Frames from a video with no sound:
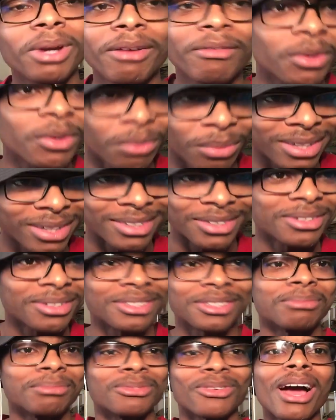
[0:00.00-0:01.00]
do whatever you want.
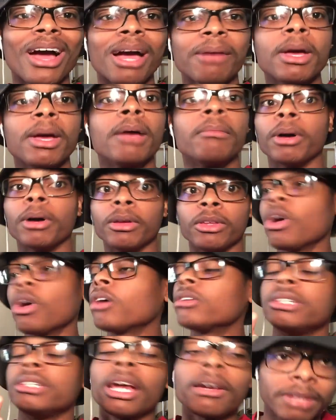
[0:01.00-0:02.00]
You can subscribe, but
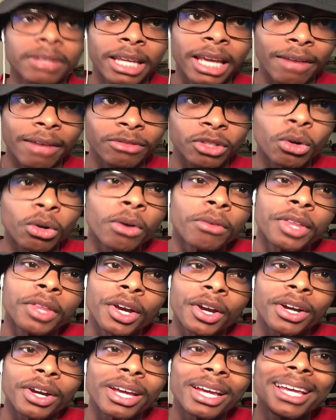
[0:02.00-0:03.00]
y'all definitely have to go over
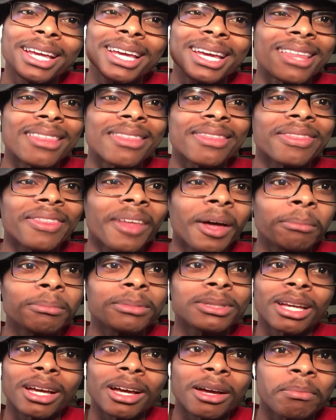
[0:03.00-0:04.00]
there and
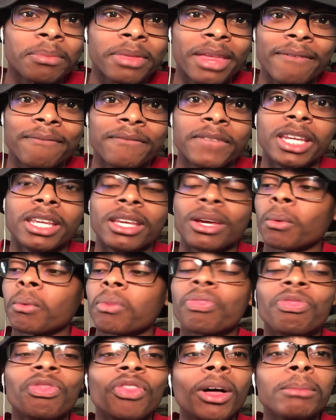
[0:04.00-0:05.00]
thumbs up that
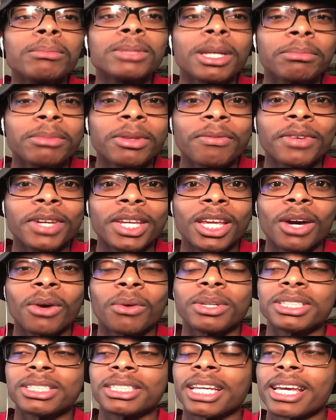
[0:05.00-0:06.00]
video. Thumbs up the
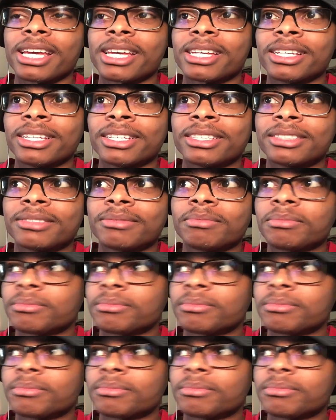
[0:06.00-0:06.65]
video and say,